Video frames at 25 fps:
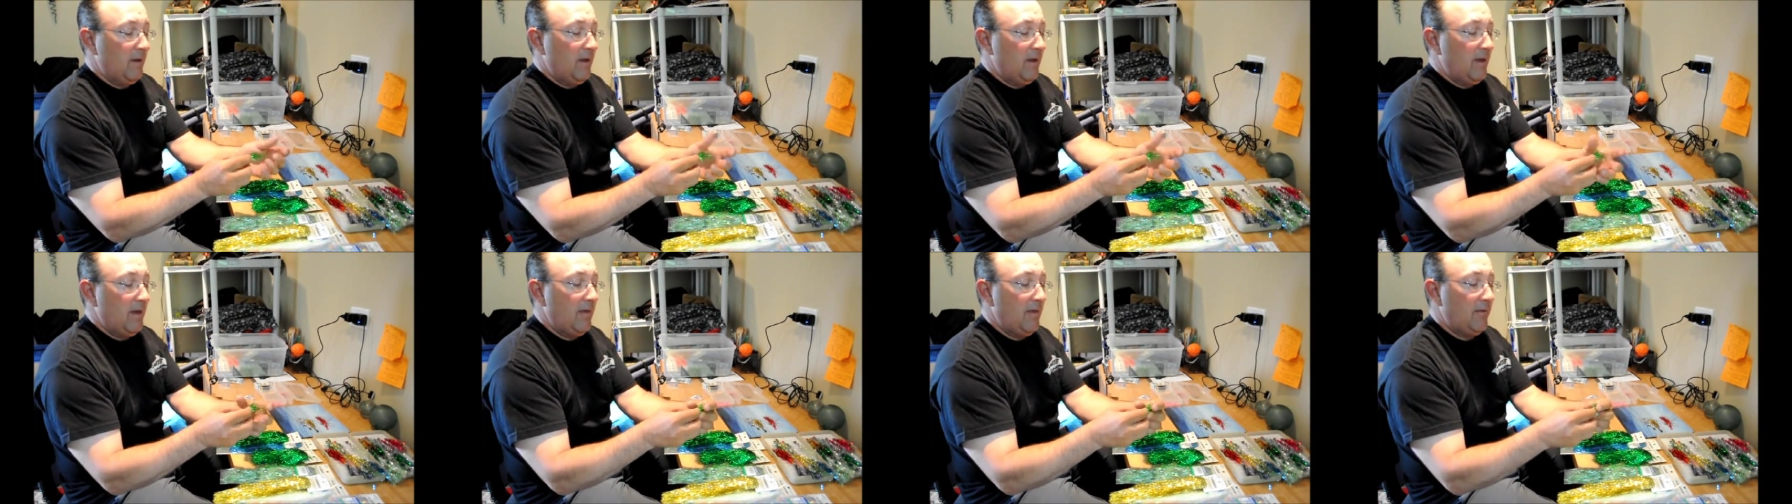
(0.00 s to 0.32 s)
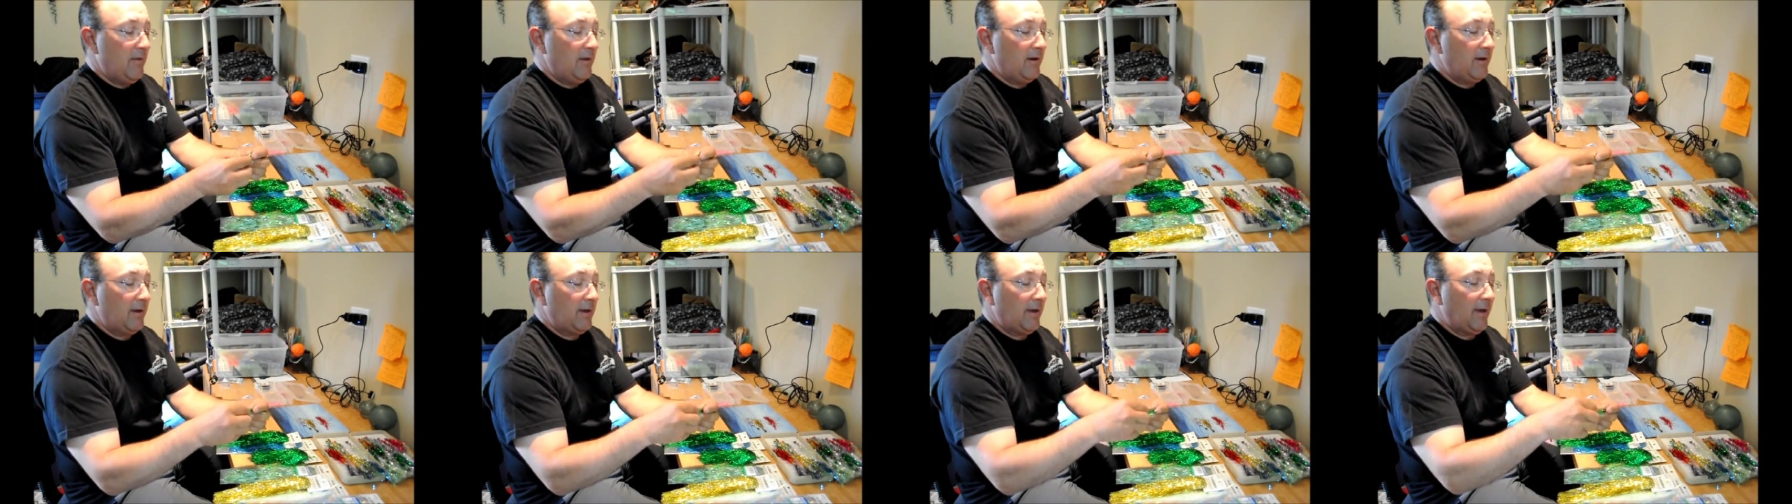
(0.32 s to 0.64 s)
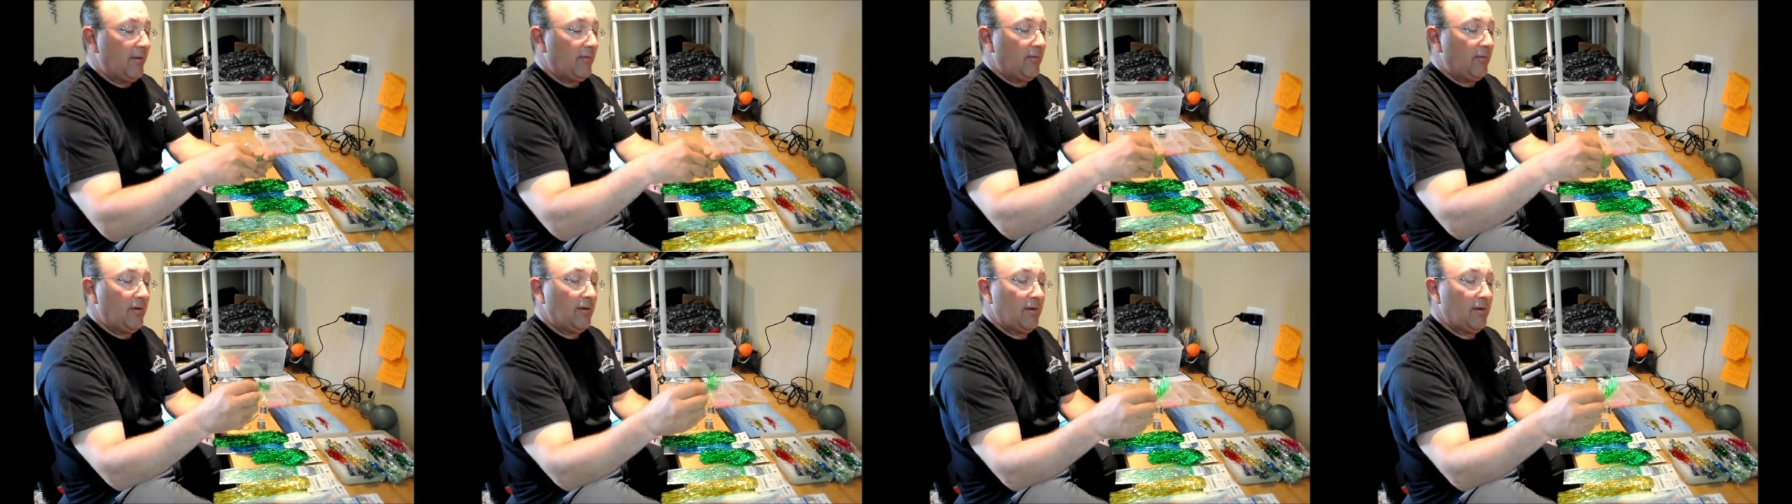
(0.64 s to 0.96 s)
and then you
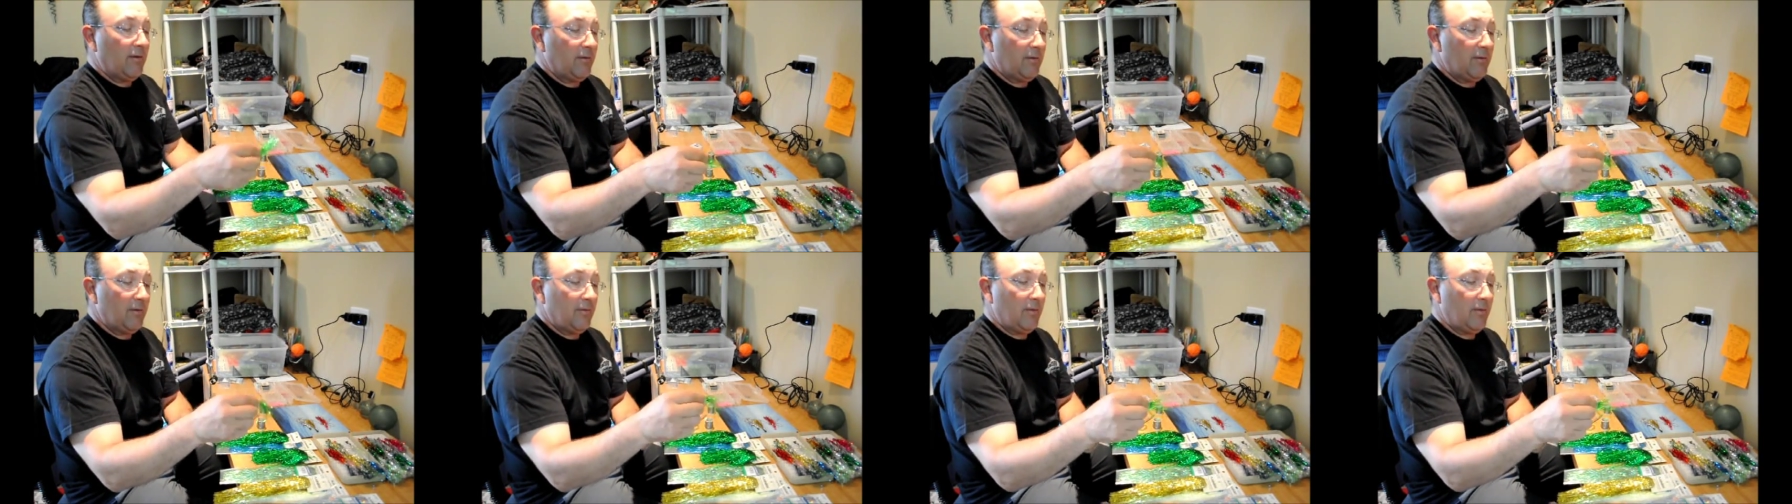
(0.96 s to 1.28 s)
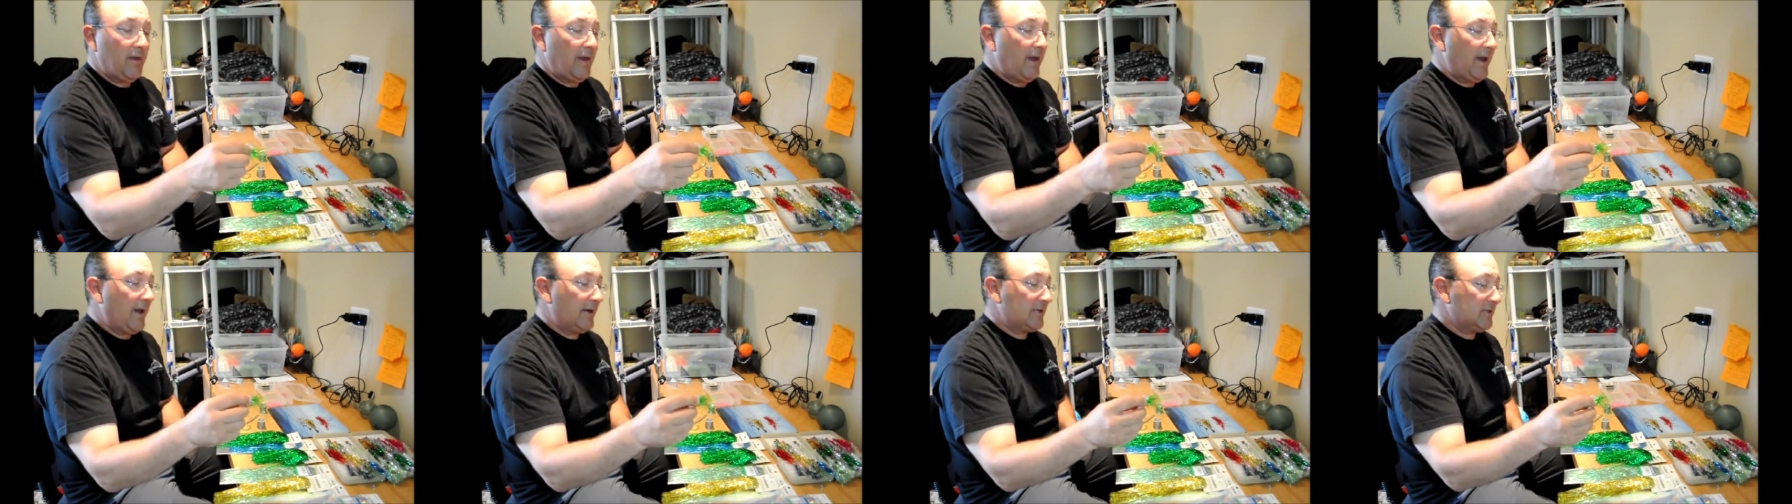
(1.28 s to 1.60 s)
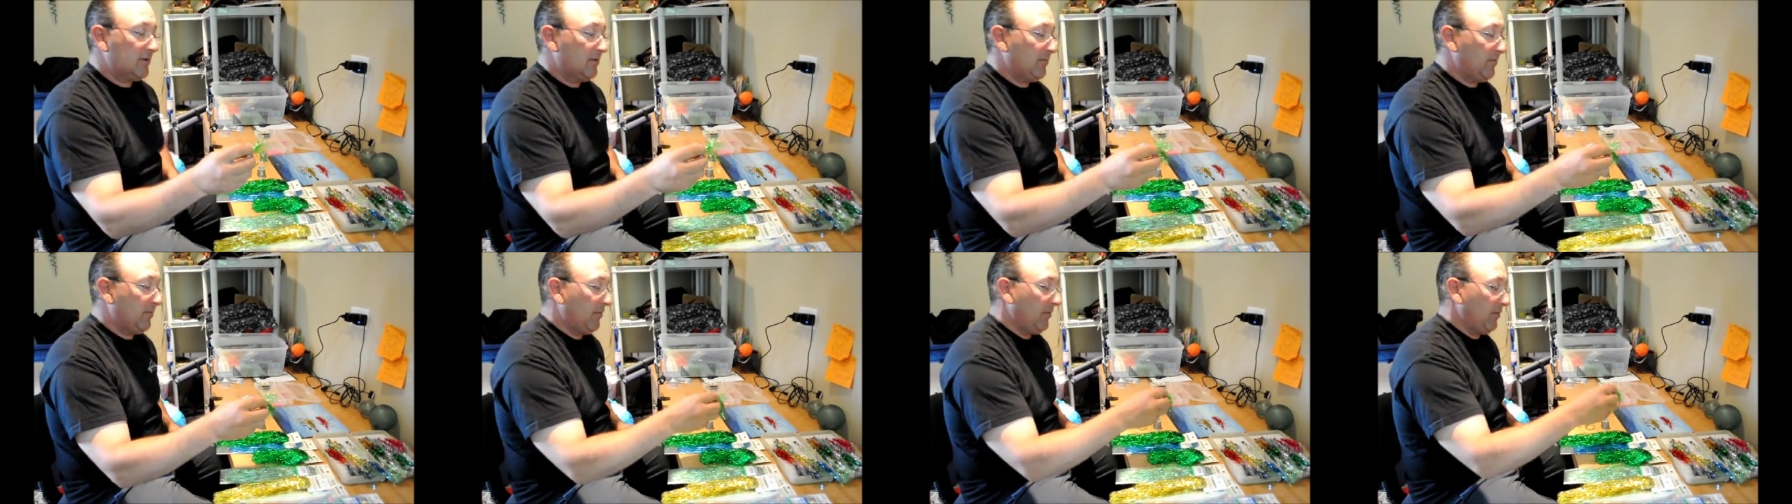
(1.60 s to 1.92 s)
get the
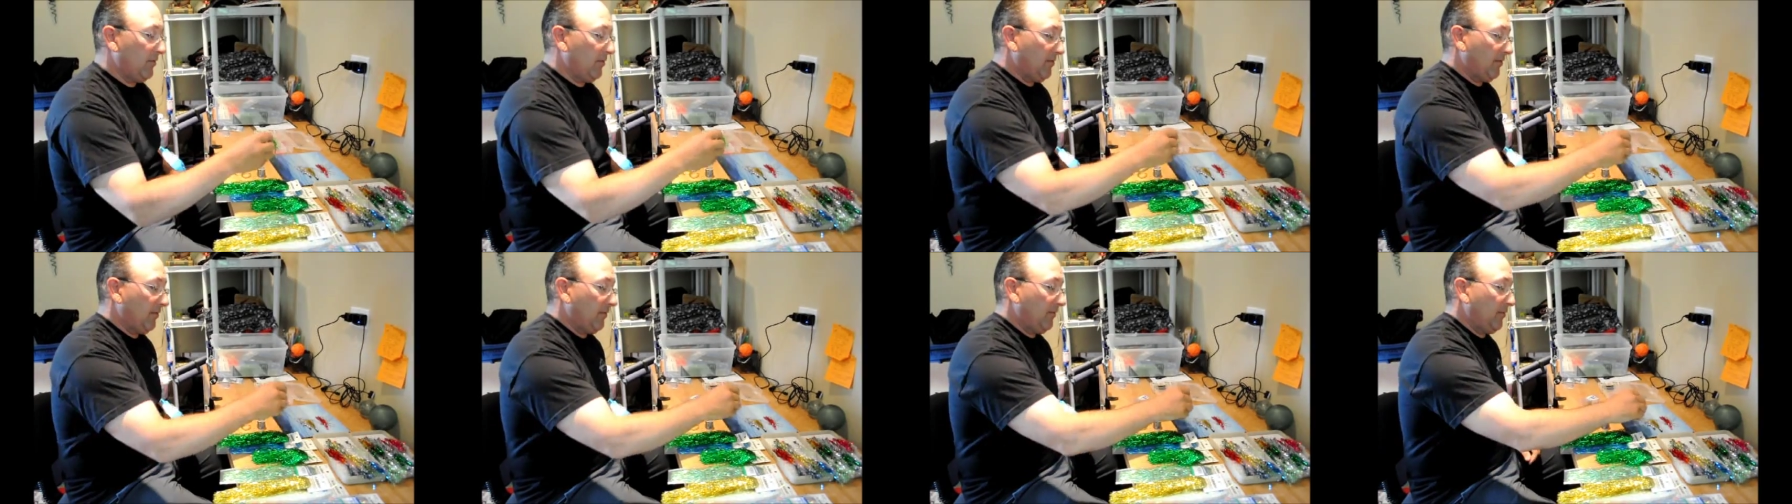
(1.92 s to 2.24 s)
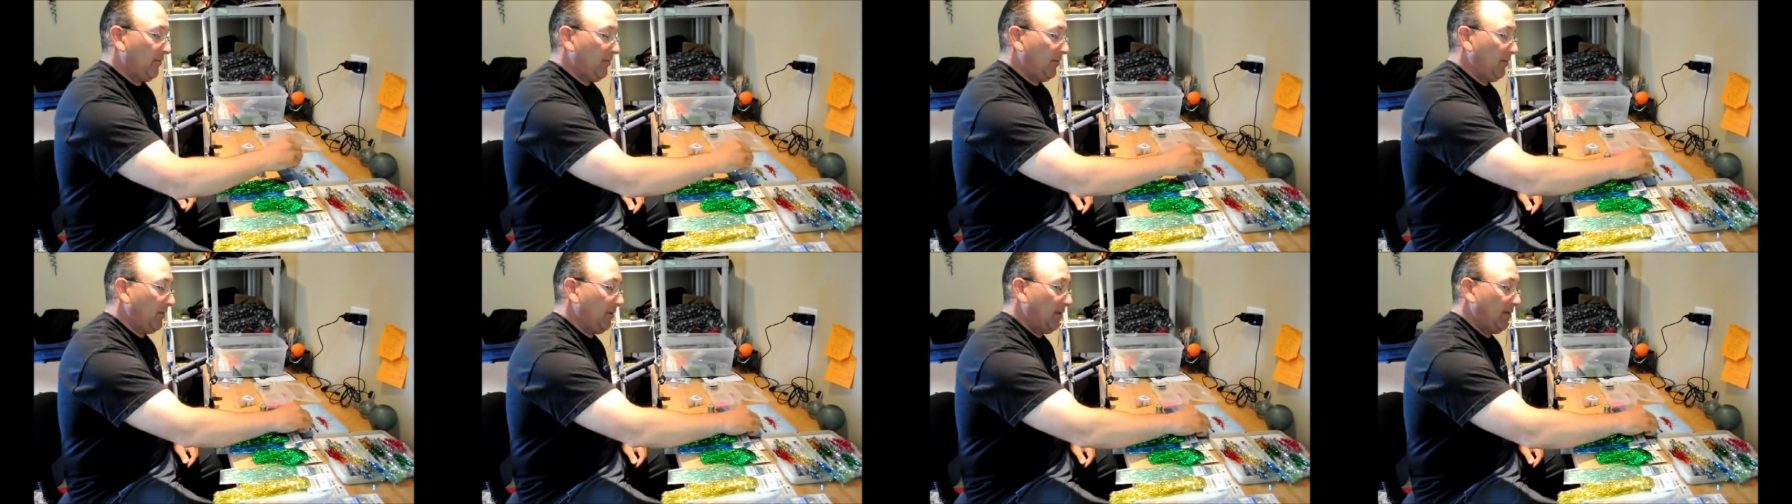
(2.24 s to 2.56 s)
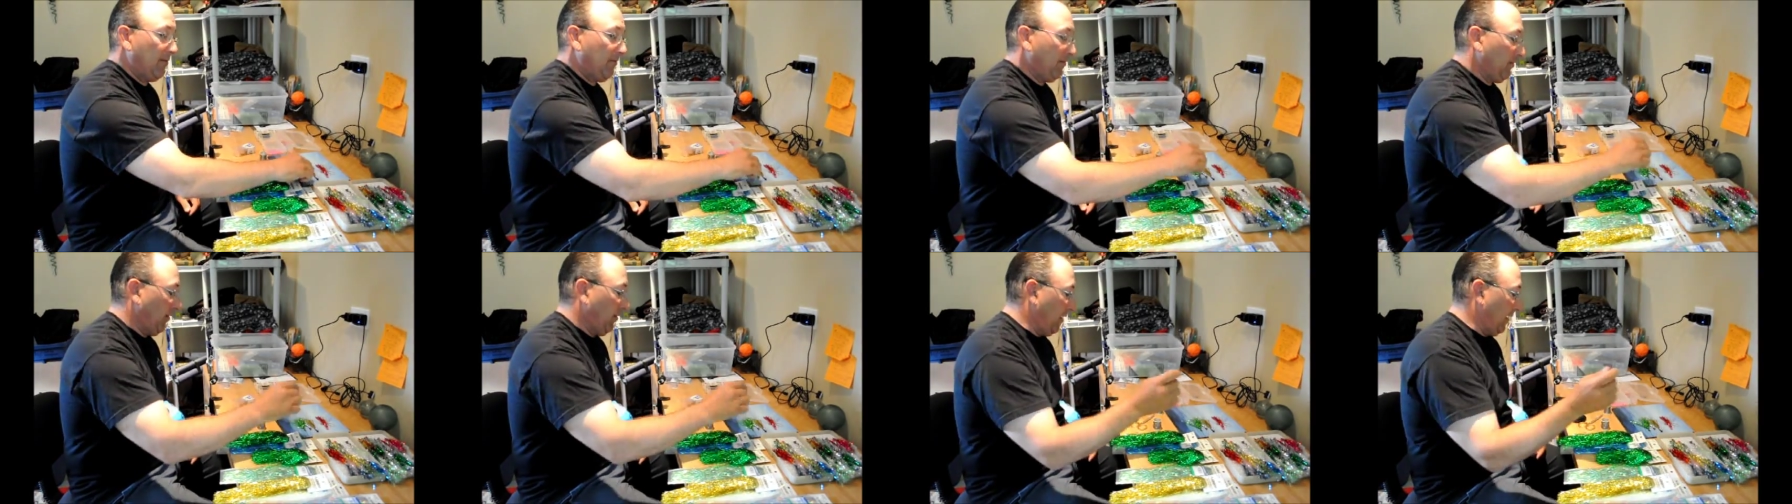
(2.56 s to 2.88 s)
action for the
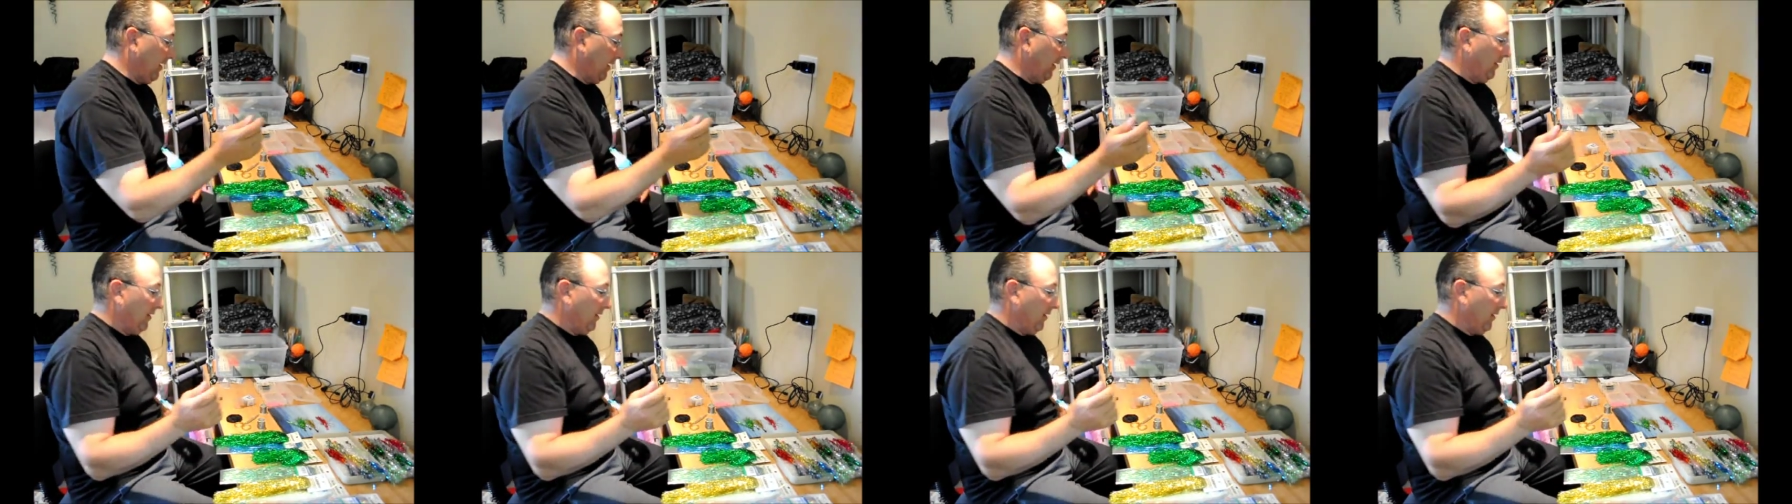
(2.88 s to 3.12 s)
fly.